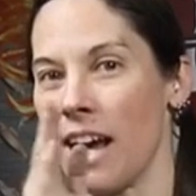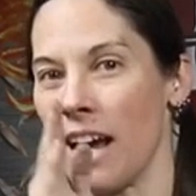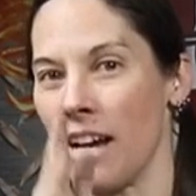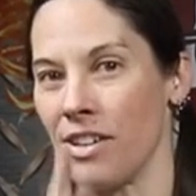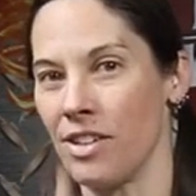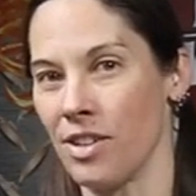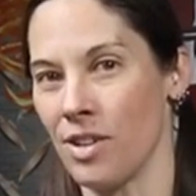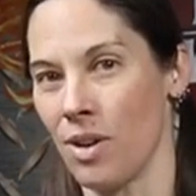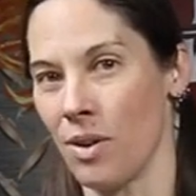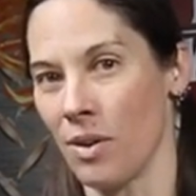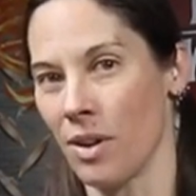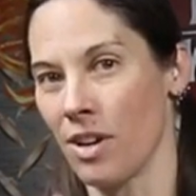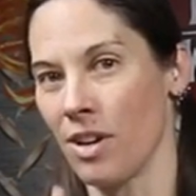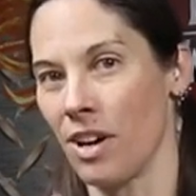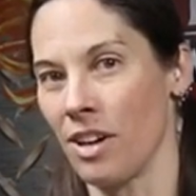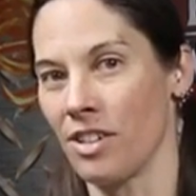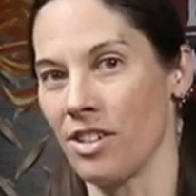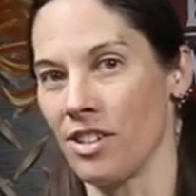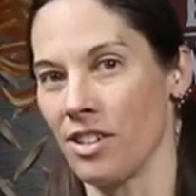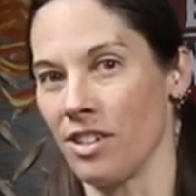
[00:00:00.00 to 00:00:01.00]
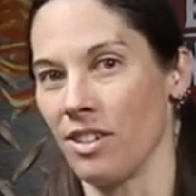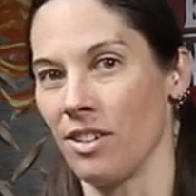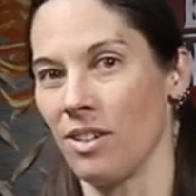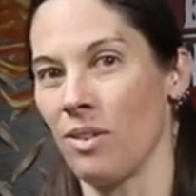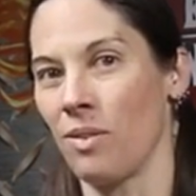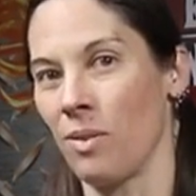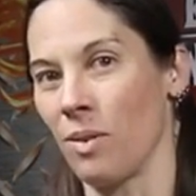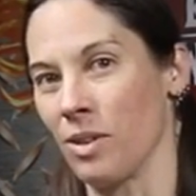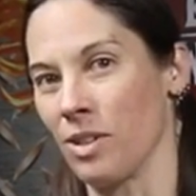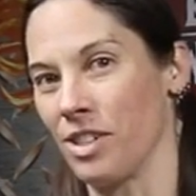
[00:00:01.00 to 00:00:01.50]
as you go to cut your
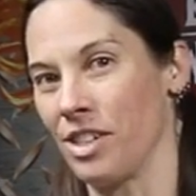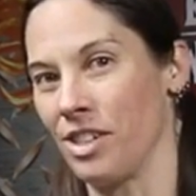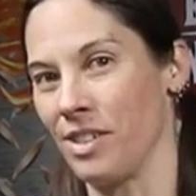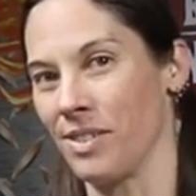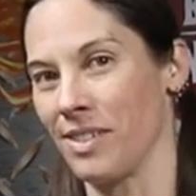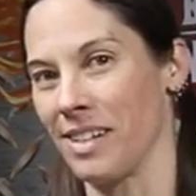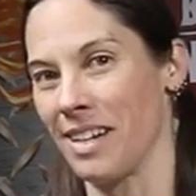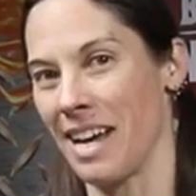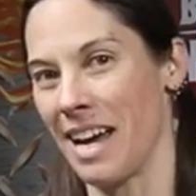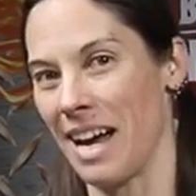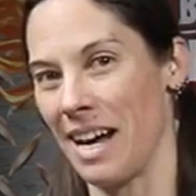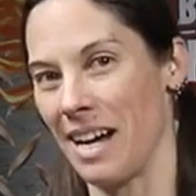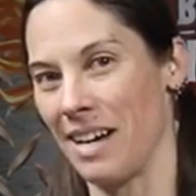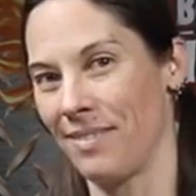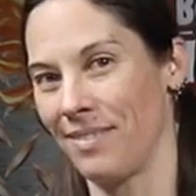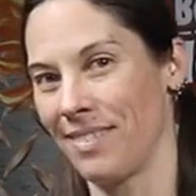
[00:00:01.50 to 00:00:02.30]
horseshoes in half.